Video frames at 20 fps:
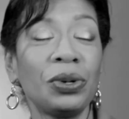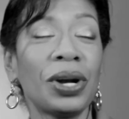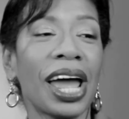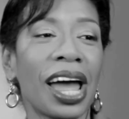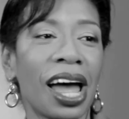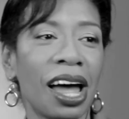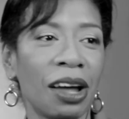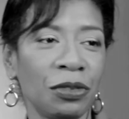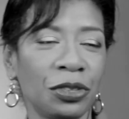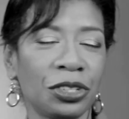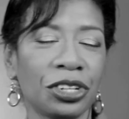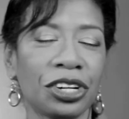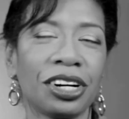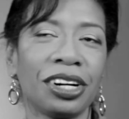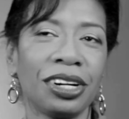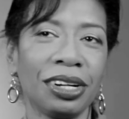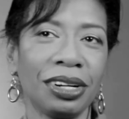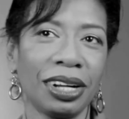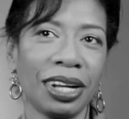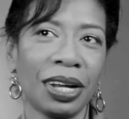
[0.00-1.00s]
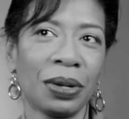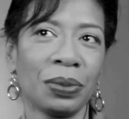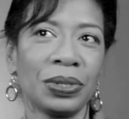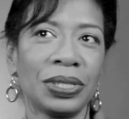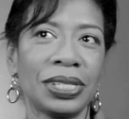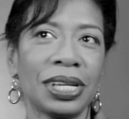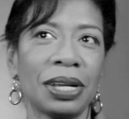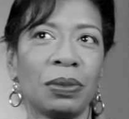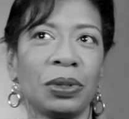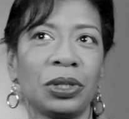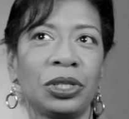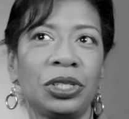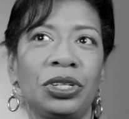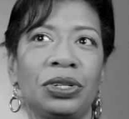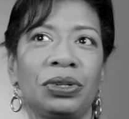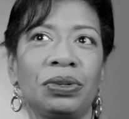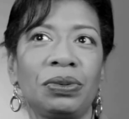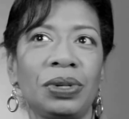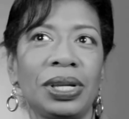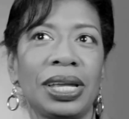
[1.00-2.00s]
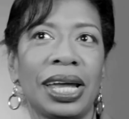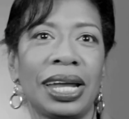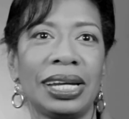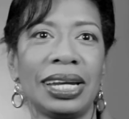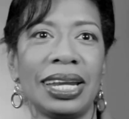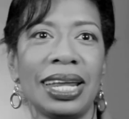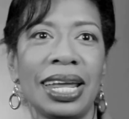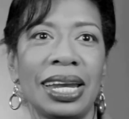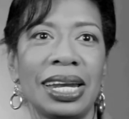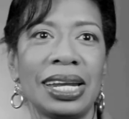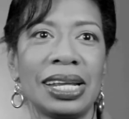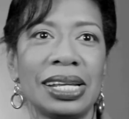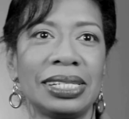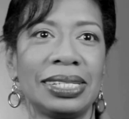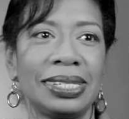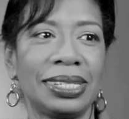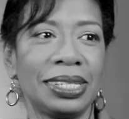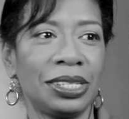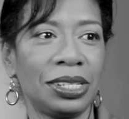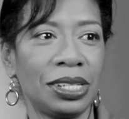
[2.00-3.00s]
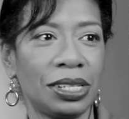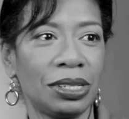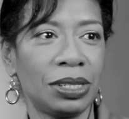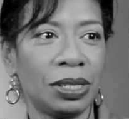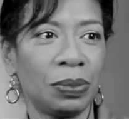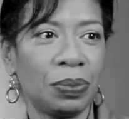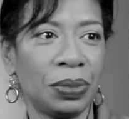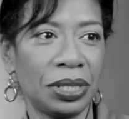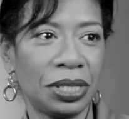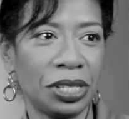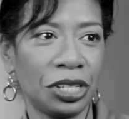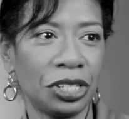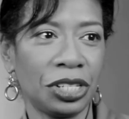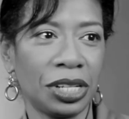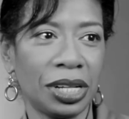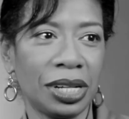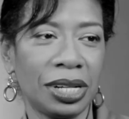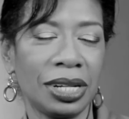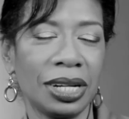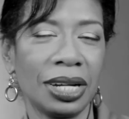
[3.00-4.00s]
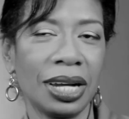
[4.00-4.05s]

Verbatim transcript: after, I was able to get an assistant's position